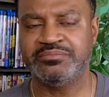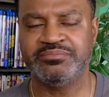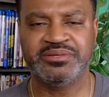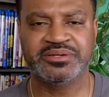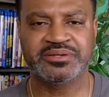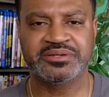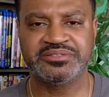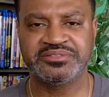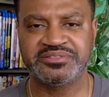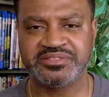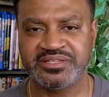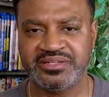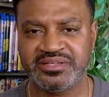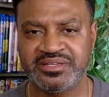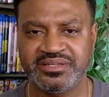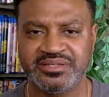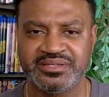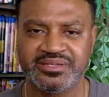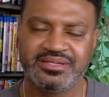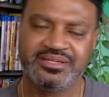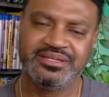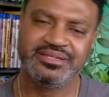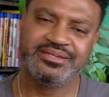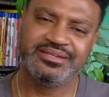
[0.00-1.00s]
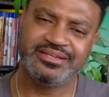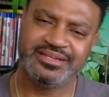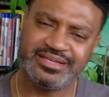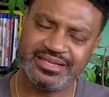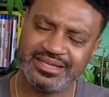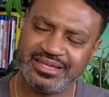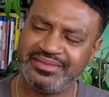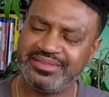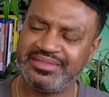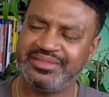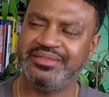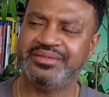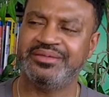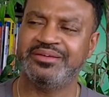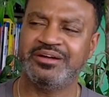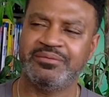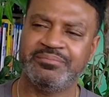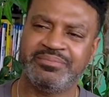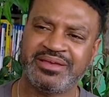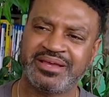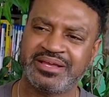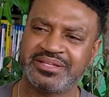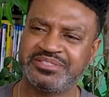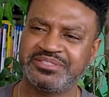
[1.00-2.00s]
bigger city, and then you go
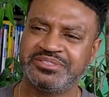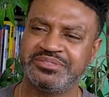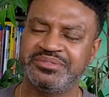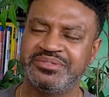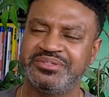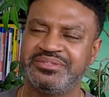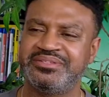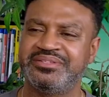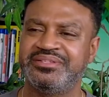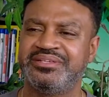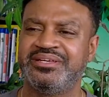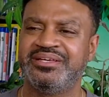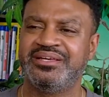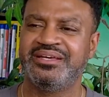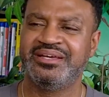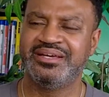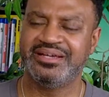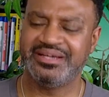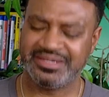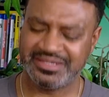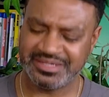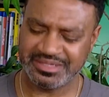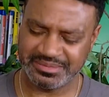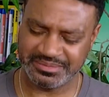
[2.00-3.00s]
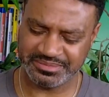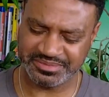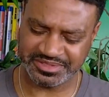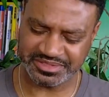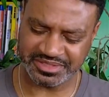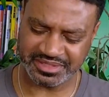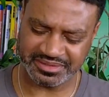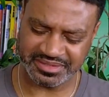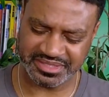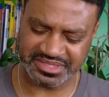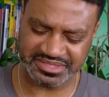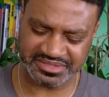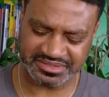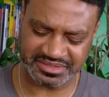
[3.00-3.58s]
back to it. Charlize